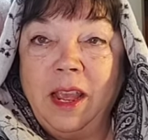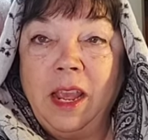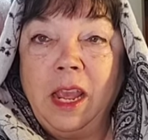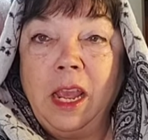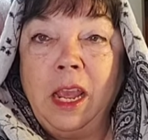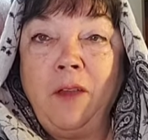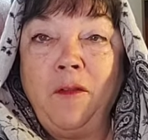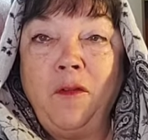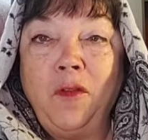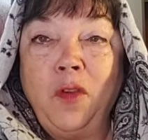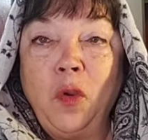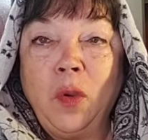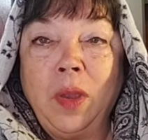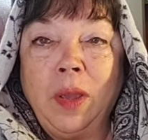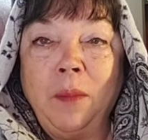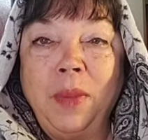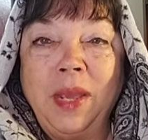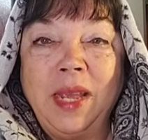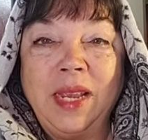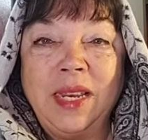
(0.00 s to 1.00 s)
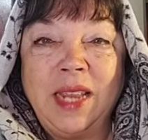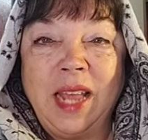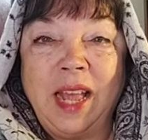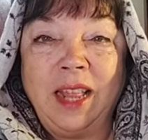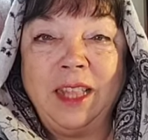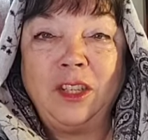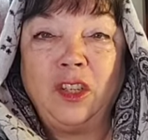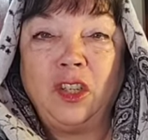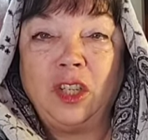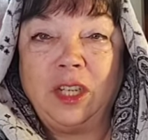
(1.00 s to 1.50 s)
If you can be
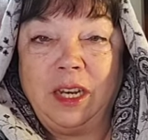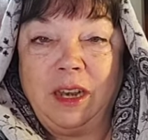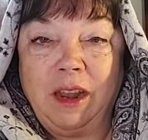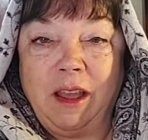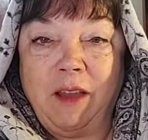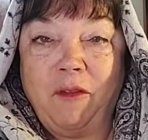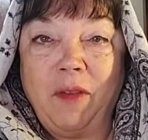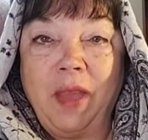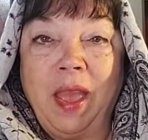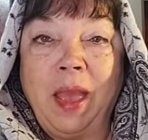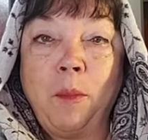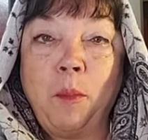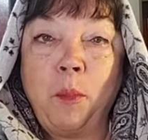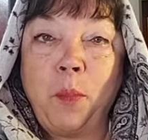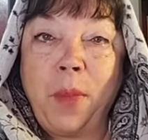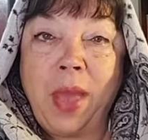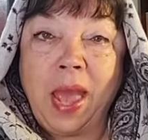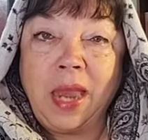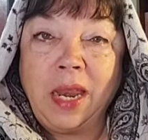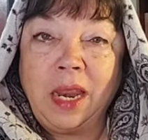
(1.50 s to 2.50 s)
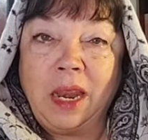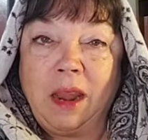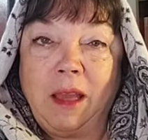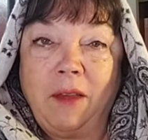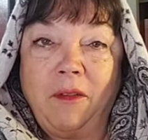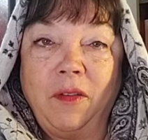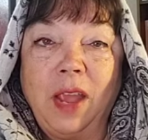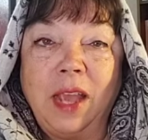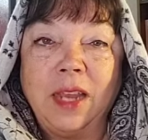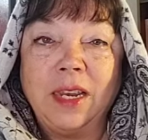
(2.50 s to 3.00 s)
intelligent enough and man
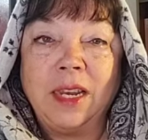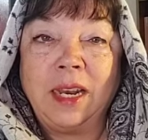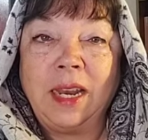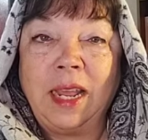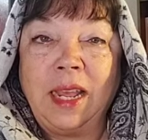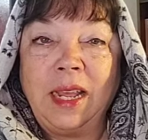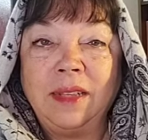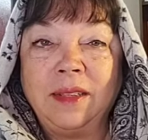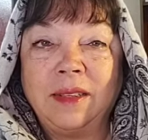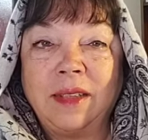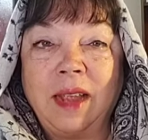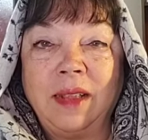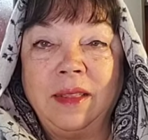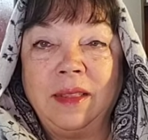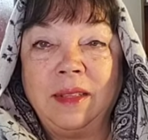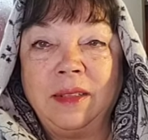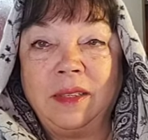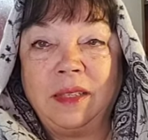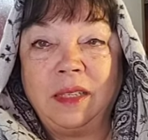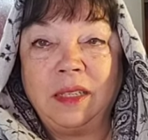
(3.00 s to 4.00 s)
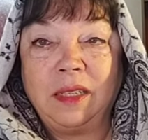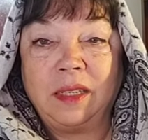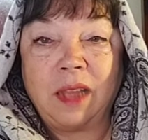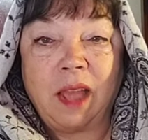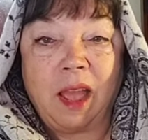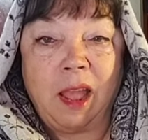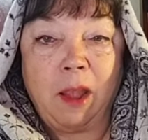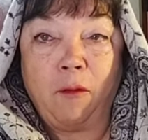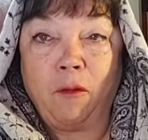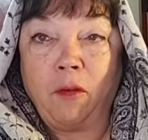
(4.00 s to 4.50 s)
enough to lay aside this
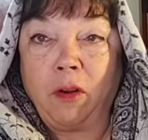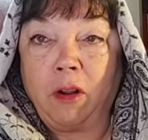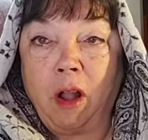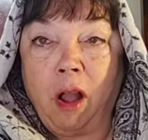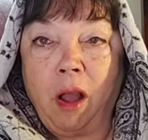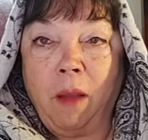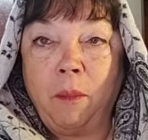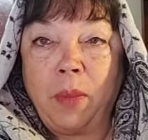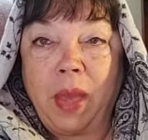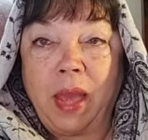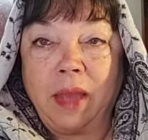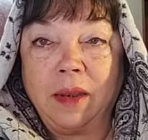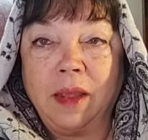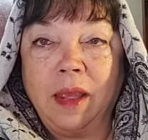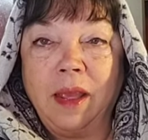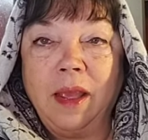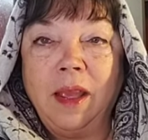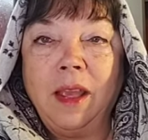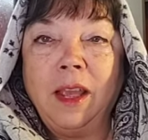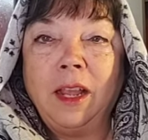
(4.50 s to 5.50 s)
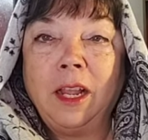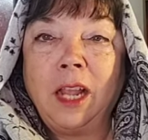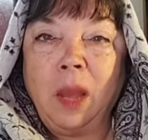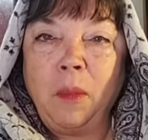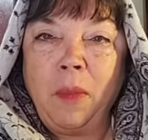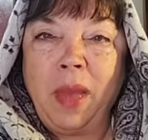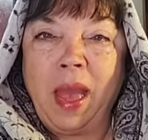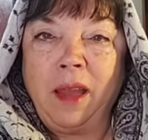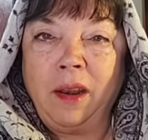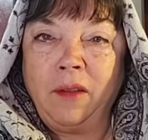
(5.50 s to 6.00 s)
desire for combat,
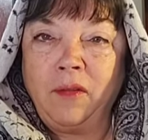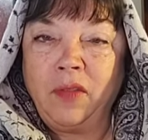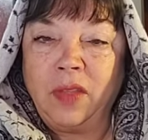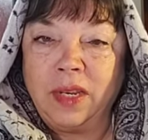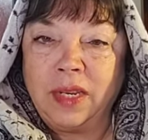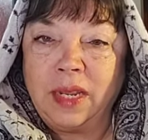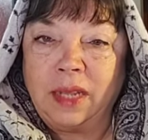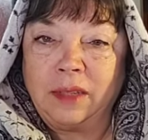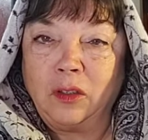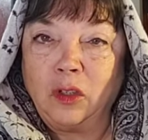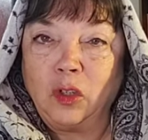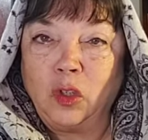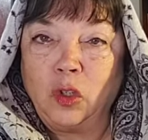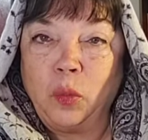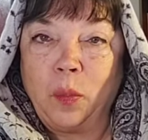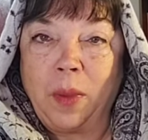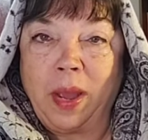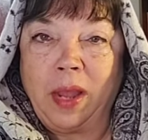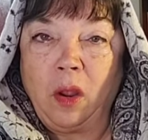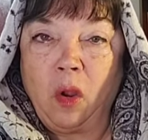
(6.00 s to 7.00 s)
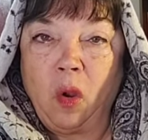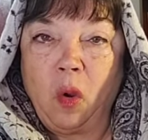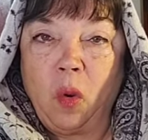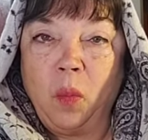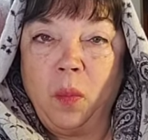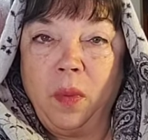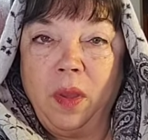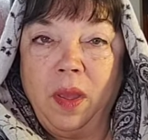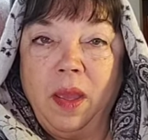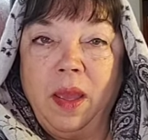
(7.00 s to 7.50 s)
come out of the desert to my
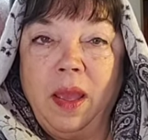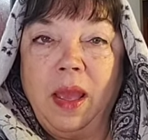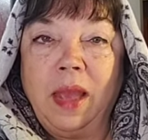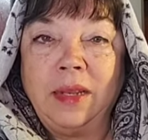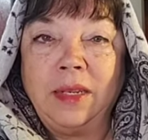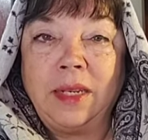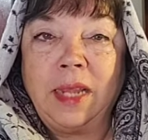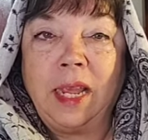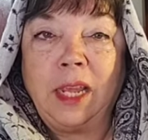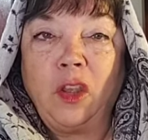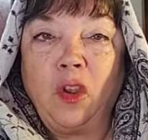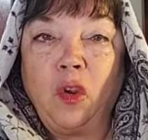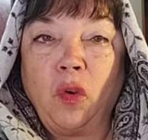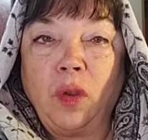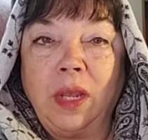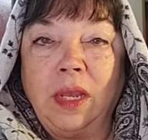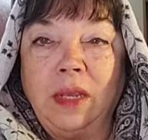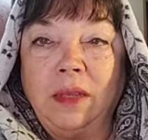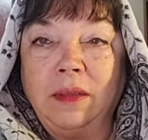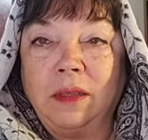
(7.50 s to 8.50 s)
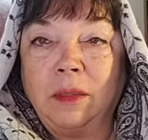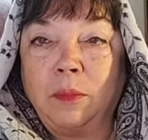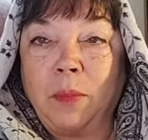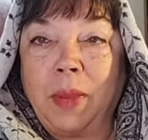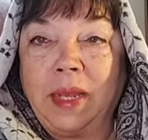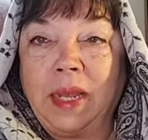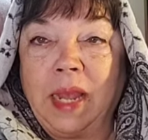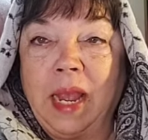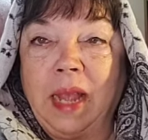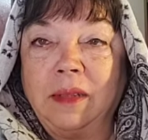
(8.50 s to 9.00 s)
home and take your ease as
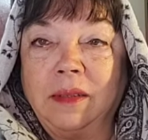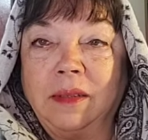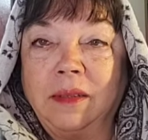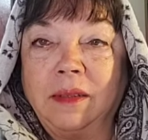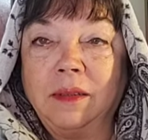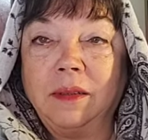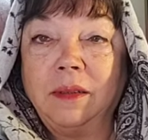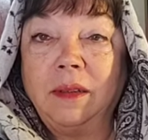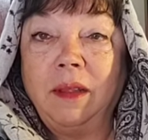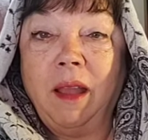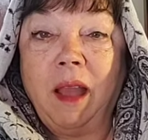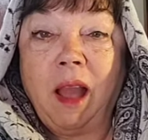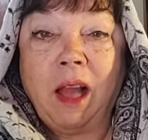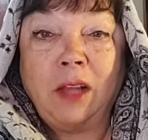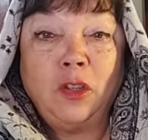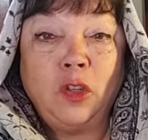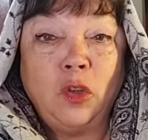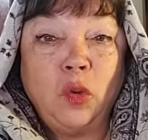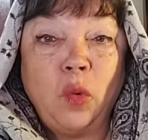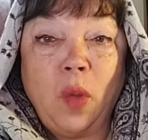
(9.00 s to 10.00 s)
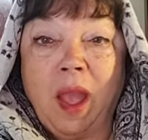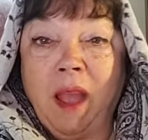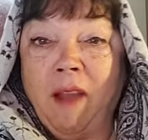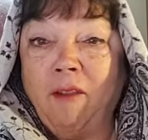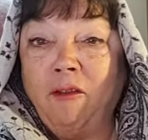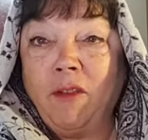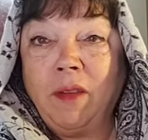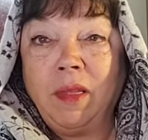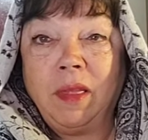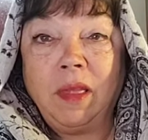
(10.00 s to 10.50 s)
my guest. I'll do
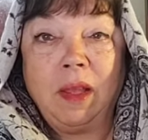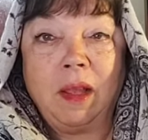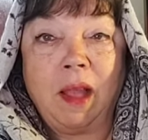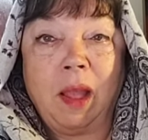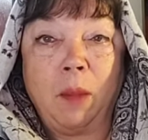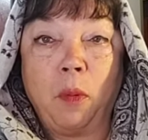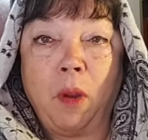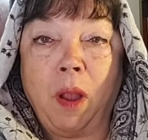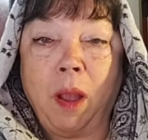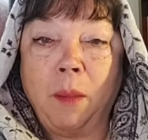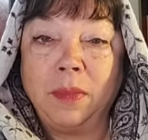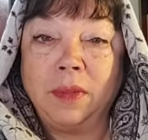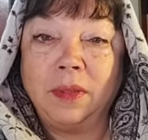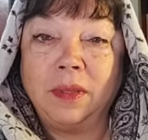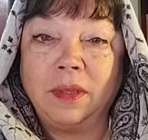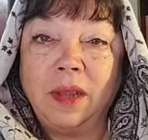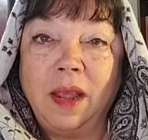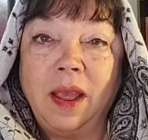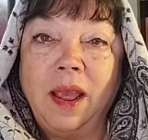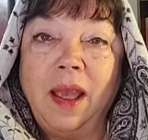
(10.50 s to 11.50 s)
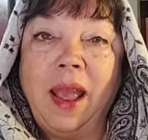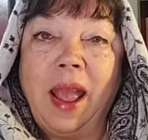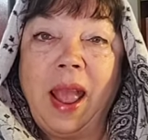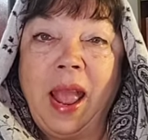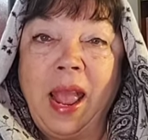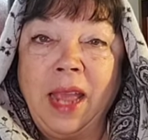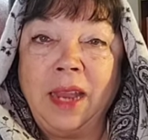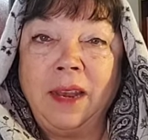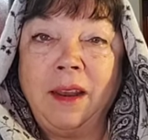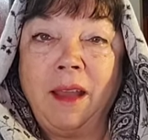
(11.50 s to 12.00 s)
everything I promised,
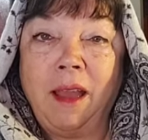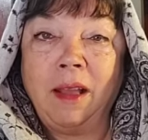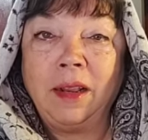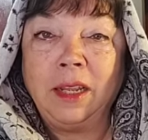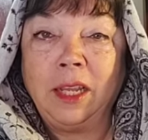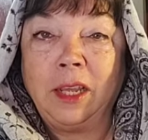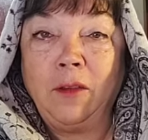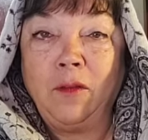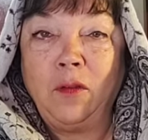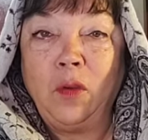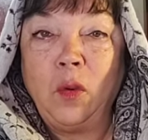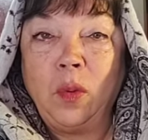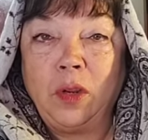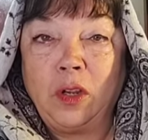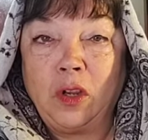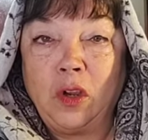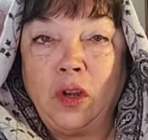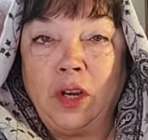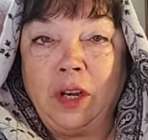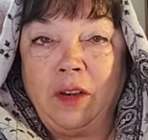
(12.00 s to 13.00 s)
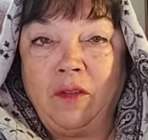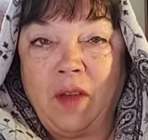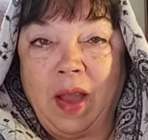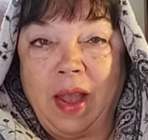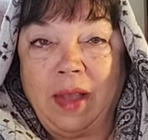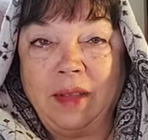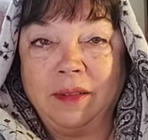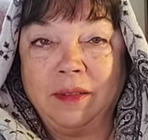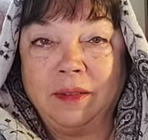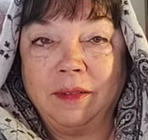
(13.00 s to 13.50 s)
and I'll give you good
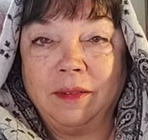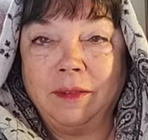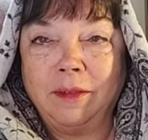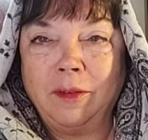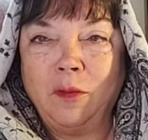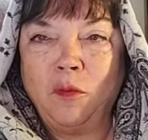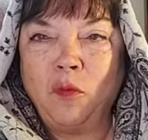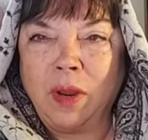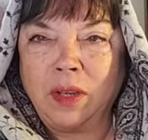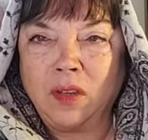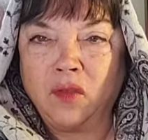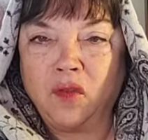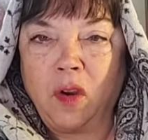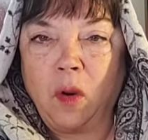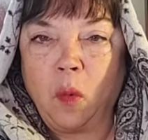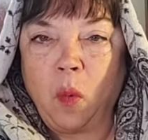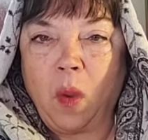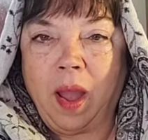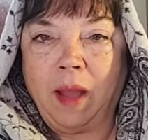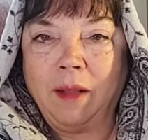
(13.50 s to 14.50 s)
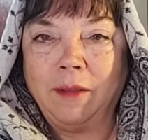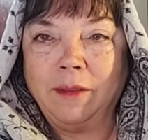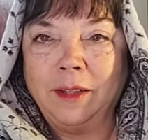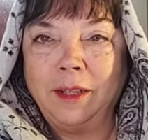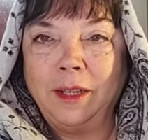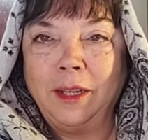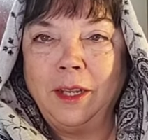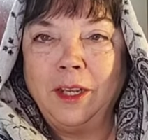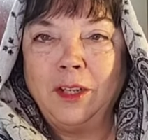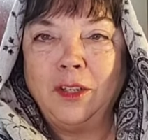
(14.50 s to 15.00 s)
advice. Rest for a while,
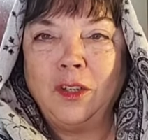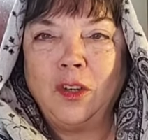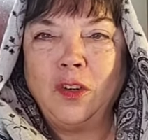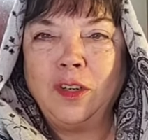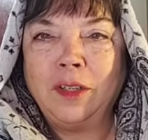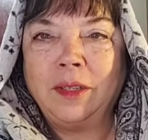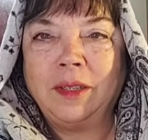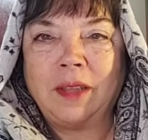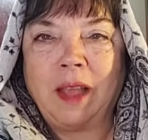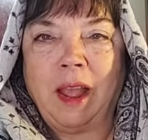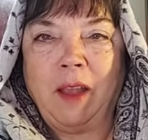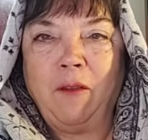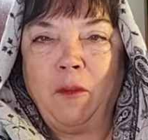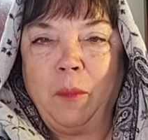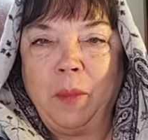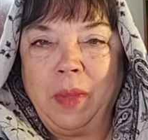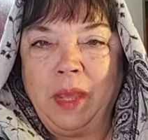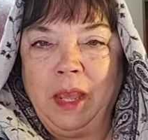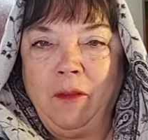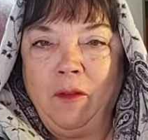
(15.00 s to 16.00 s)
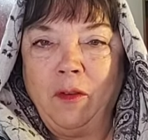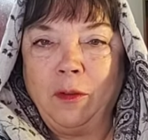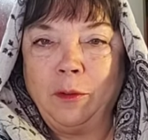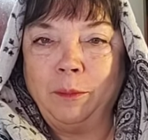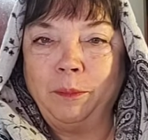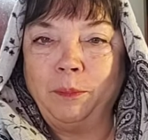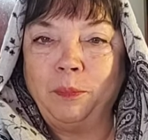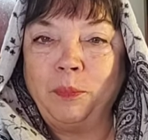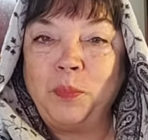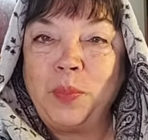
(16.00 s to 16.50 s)
turn aside from
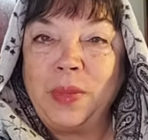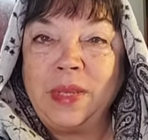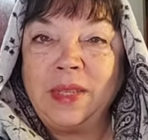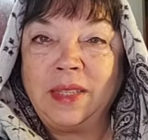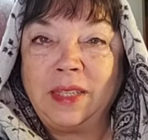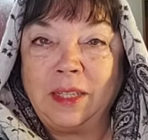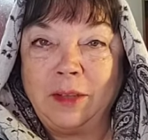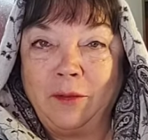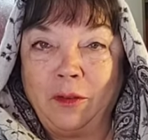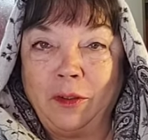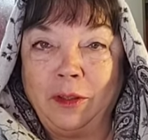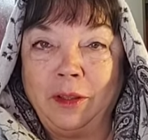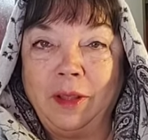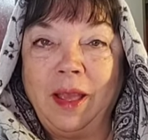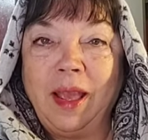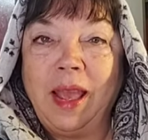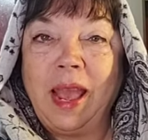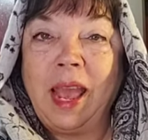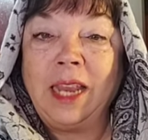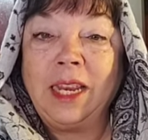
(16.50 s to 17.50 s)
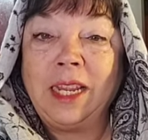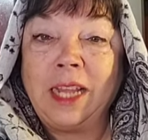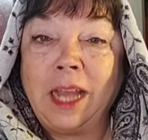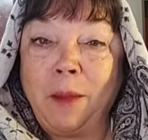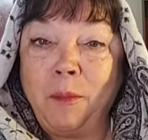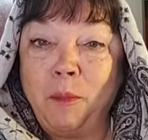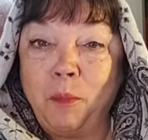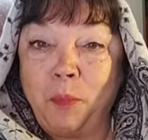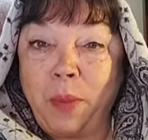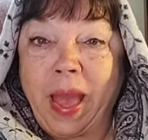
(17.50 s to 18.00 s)
evil, be civil, and
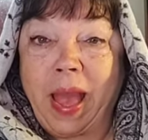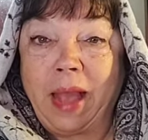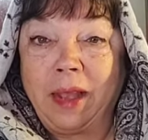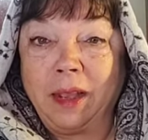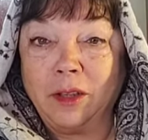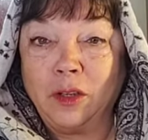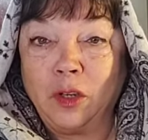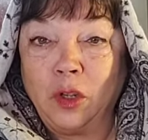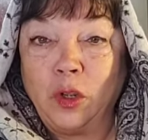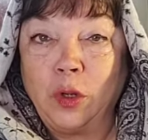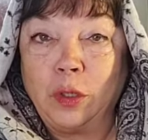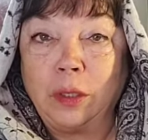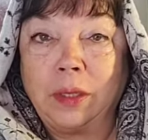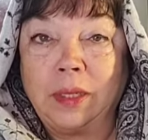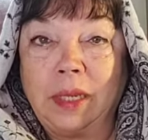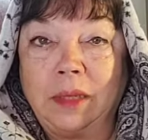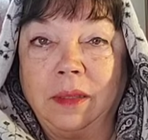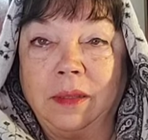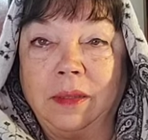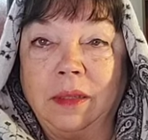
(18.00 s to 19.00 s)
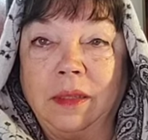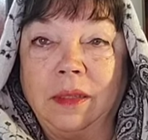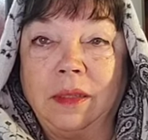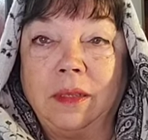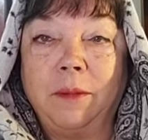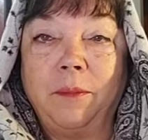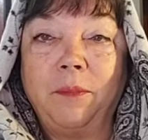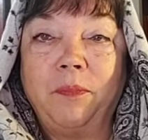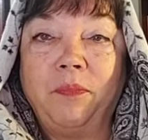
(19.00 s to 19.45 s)
come back to your senses.